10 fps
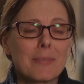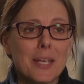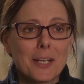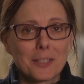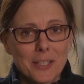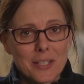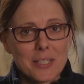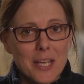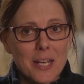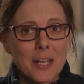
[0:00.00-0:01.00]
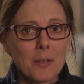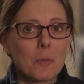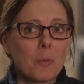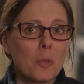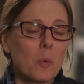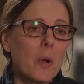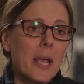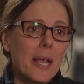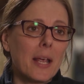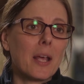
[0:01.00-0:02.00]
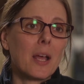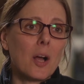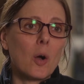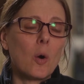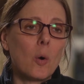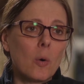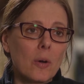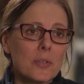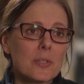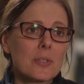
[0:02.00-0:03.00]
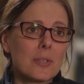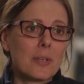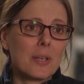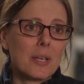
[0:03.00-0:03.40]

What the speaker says: in a clinic setting the way a horse